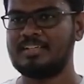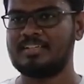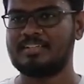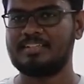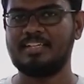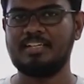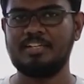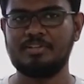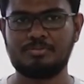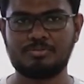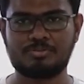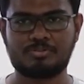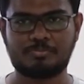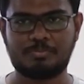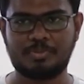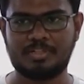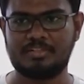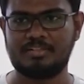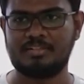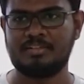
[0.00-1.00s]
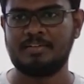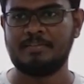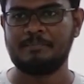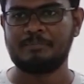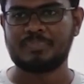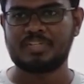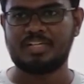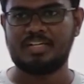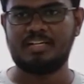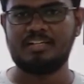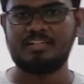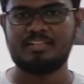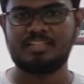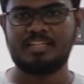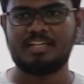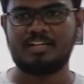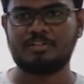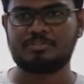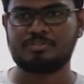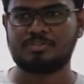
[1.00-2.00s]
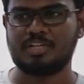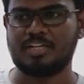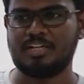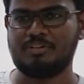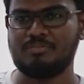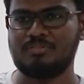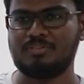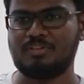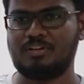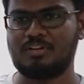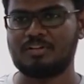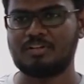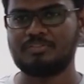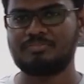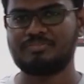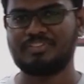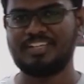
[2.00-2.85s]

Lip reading: really good speed. And they also have a lot of